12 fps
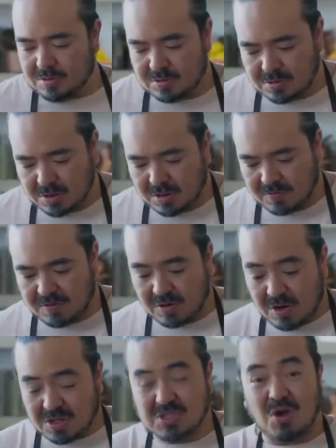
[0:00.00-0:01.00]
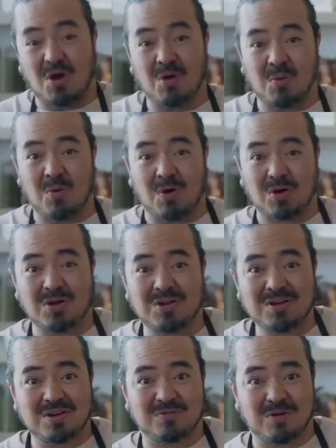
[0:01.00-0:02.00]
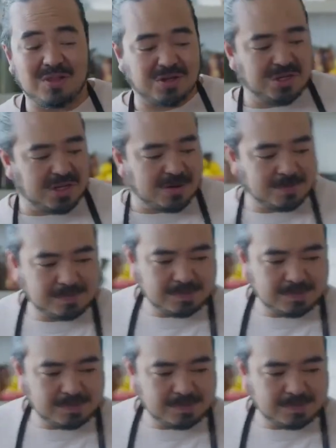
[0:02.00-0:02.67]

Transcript: so that I've got a nice hot wok to fry the chicken.